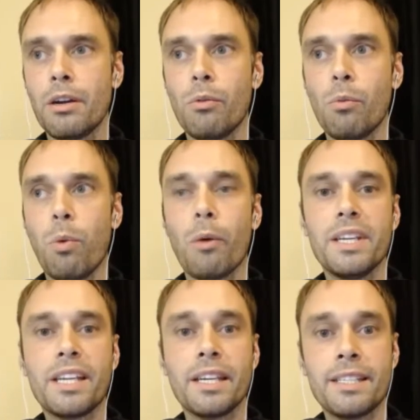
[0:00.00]
what we
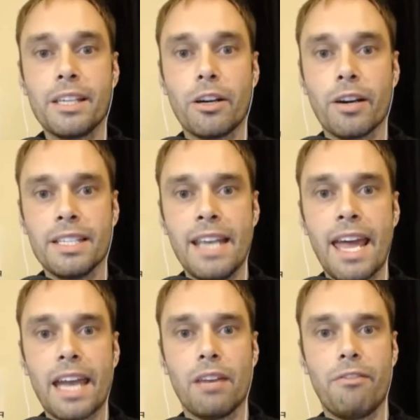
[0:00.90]
consider as
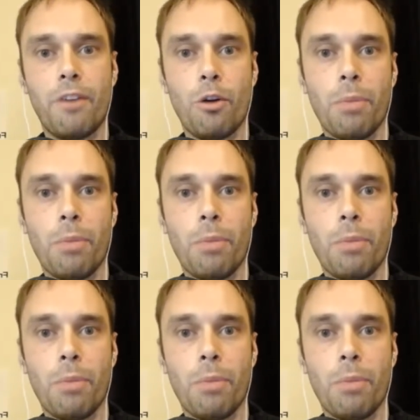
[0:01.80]
negative vote